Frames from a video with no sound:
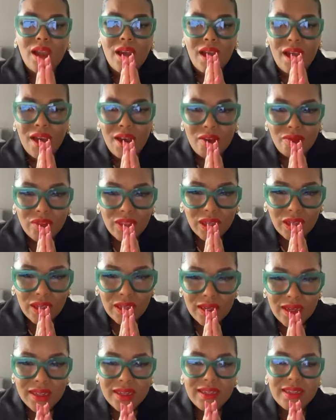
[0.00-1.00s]
of the
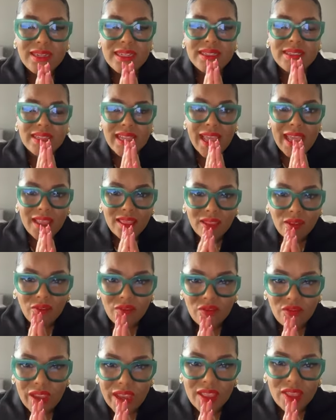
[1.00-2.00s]
goodness and the
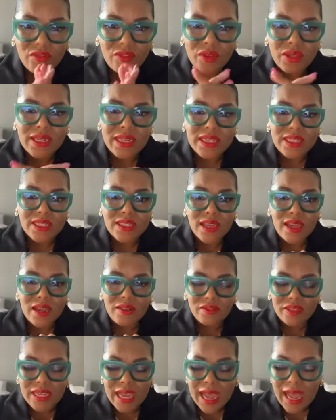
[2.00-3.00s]
faithfulness
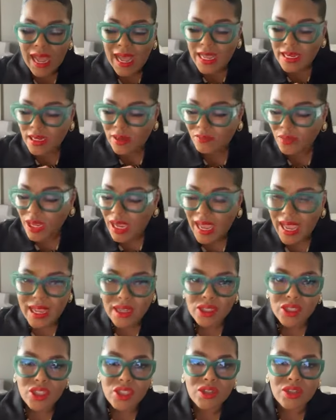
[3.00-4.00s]
of God.
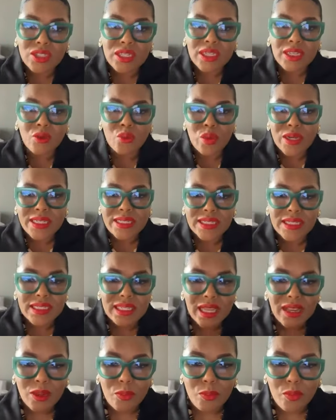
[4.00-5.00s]
And certainly we
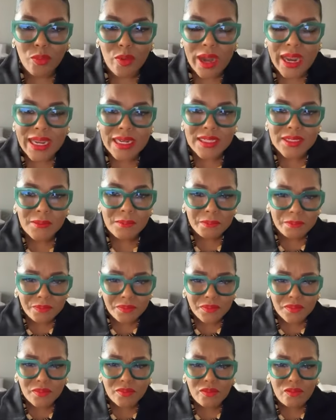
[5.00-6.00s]
celebrate
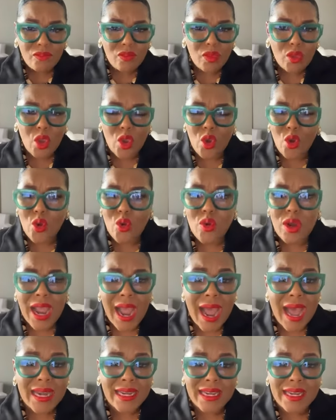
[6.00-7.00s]
who
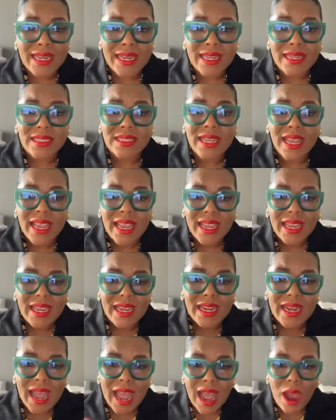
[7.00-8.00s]
God is
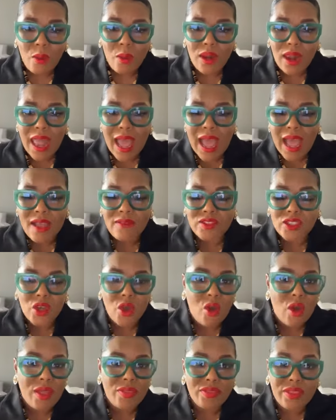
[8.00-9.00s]
in our lives
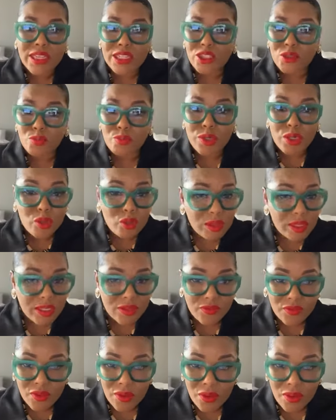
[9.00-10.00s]
on this
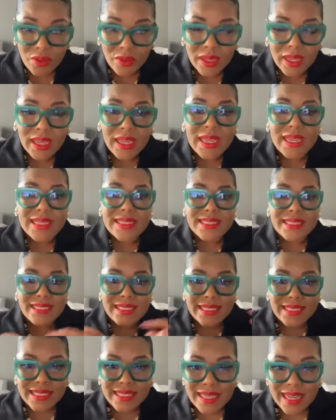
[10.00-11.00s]
beautiful
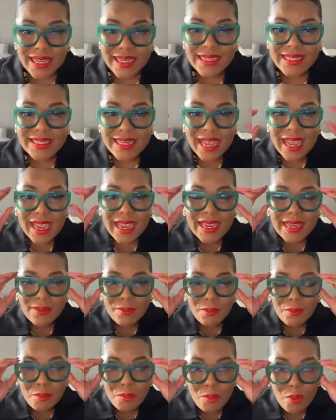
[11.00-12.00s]

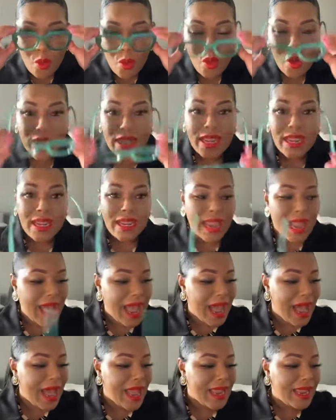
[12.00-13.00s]
Sunday morning.
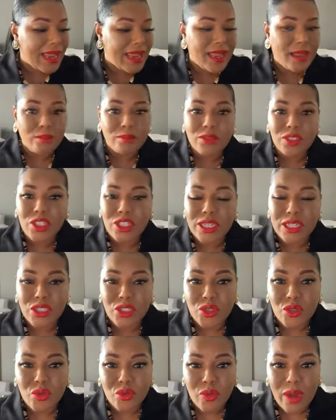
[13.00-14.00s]
I am
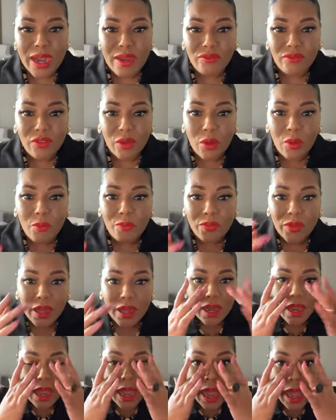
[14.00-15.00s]
just grateful
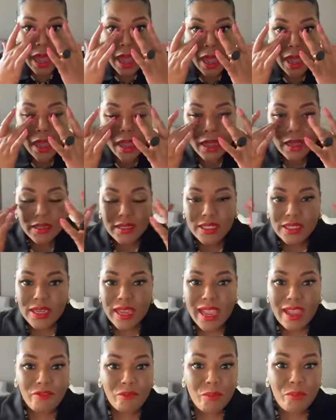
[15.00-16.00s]
to
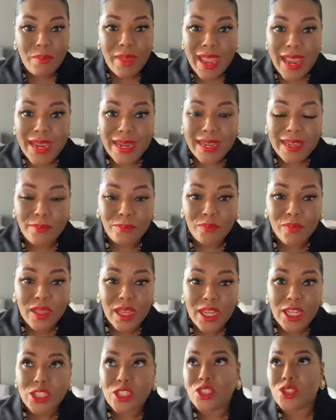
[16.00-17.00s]
have made it
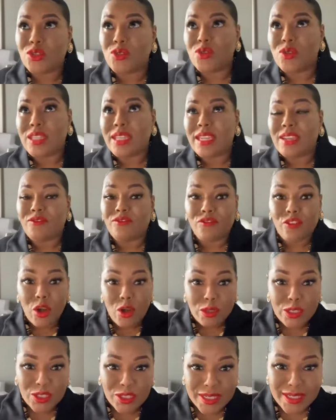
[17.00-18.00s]
to the
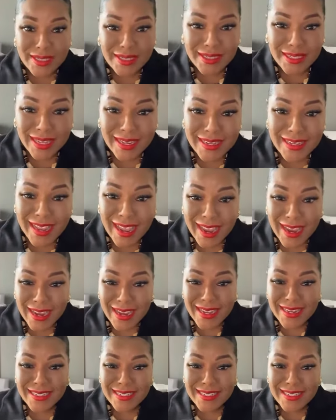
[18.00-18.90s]
first Sunday in